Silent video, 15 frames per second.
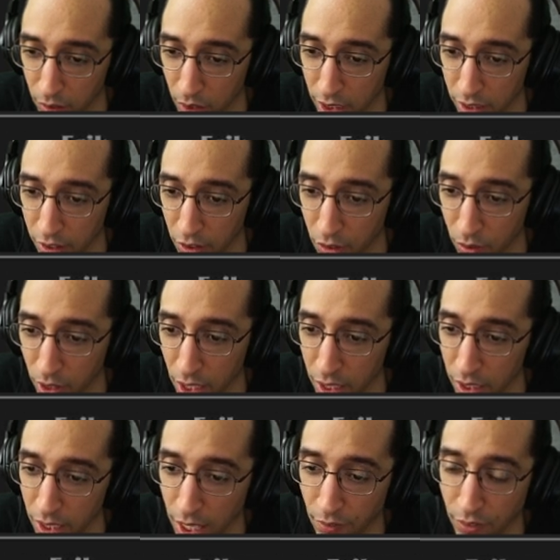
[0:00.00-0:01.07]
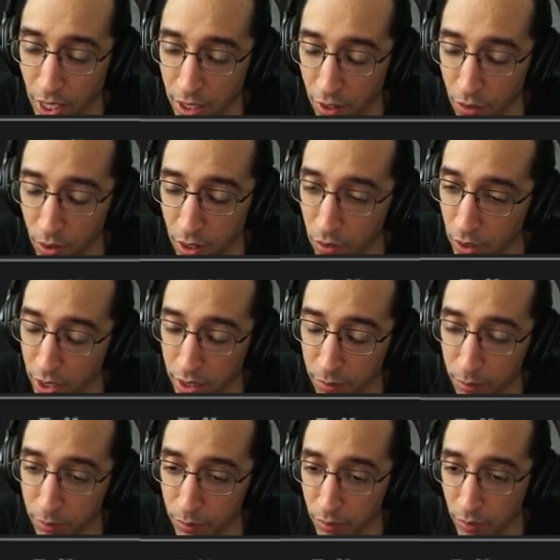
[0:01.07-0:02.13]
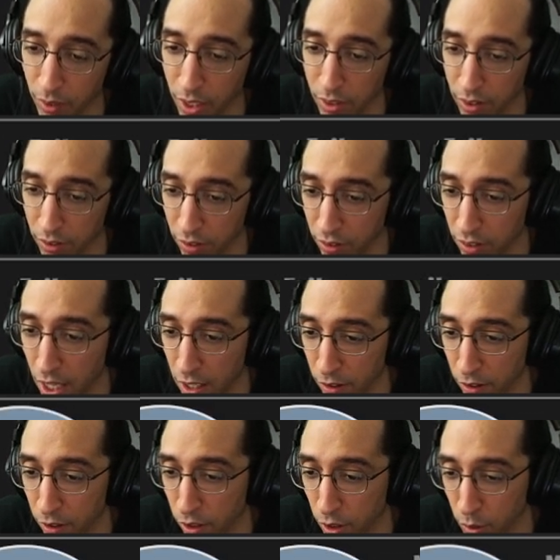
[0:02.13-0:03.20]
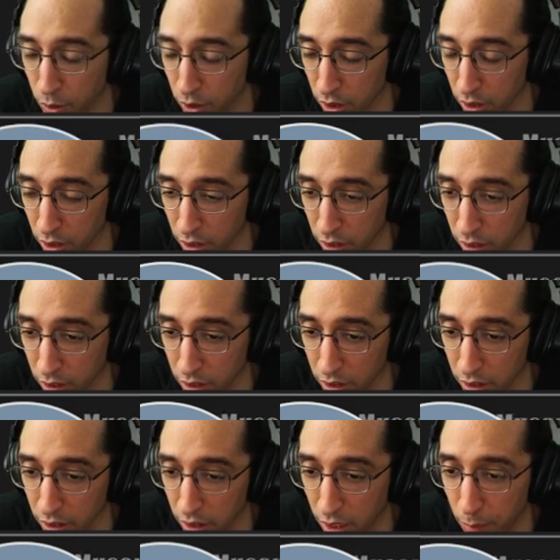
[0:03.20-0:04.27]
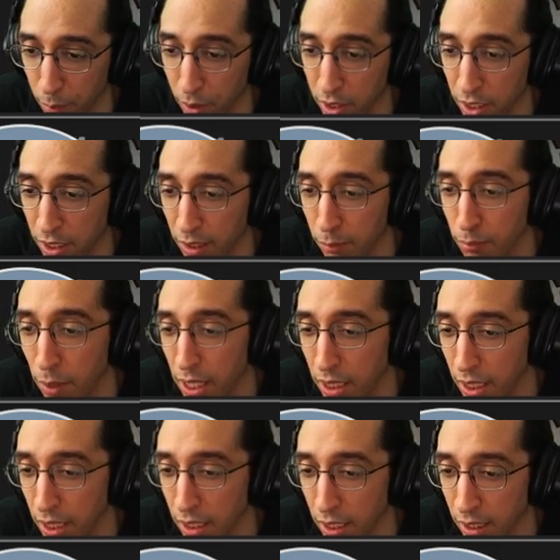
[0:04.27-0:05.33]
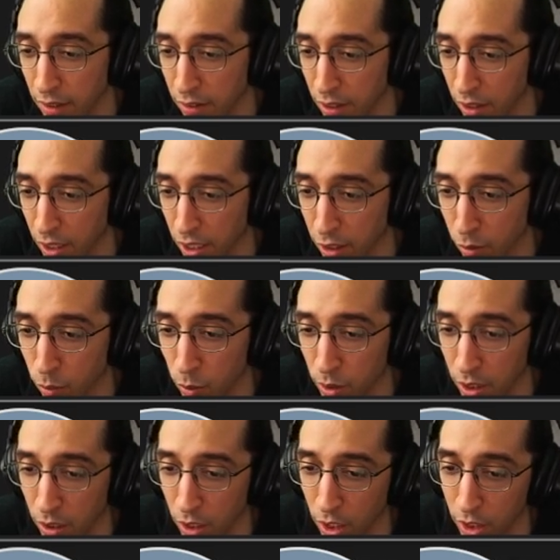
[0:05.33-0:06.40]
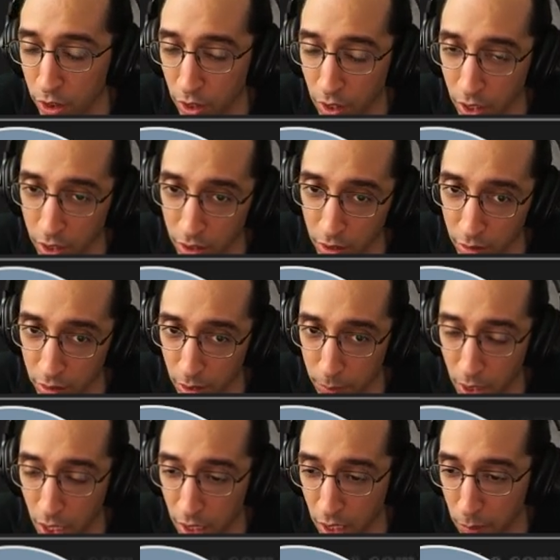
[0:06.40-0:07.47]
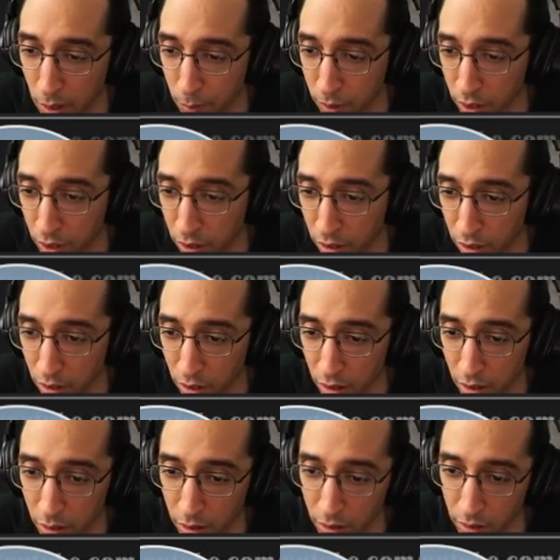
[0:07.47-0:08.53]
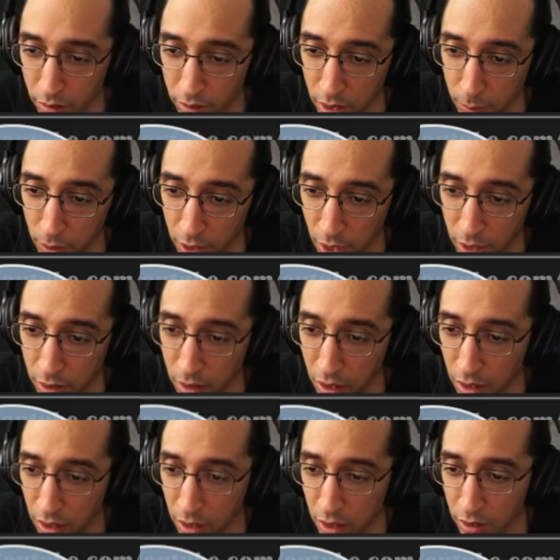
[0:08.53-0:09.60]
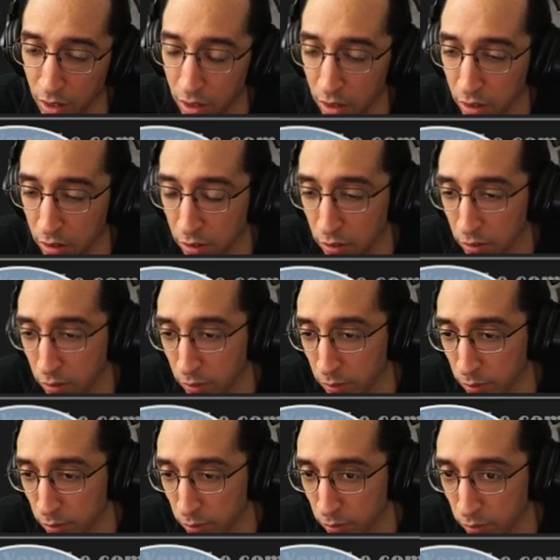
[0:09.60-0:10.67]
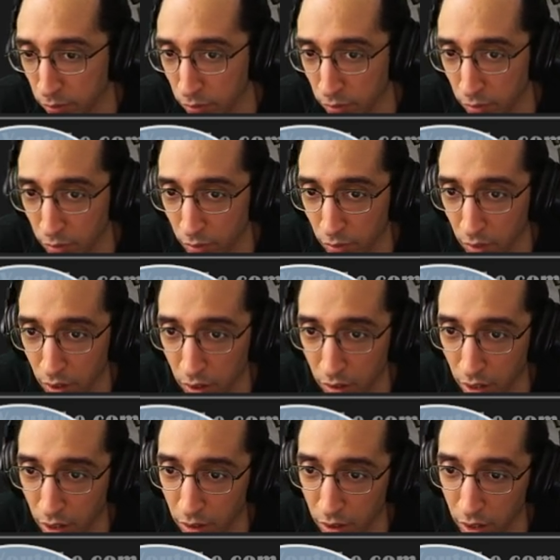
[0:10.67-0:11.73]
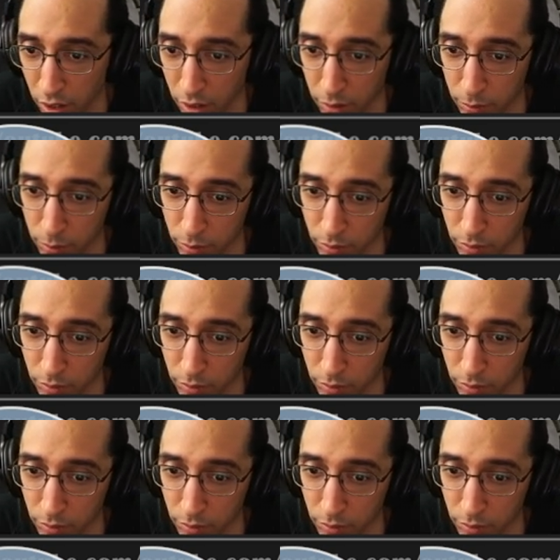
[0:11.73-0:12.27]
Like, I've got a 3-3 him. This is not an enclosure. But he could make it into, like, a really large thing. Double Hanami, please. Double again. Aw, darn it. Sentai.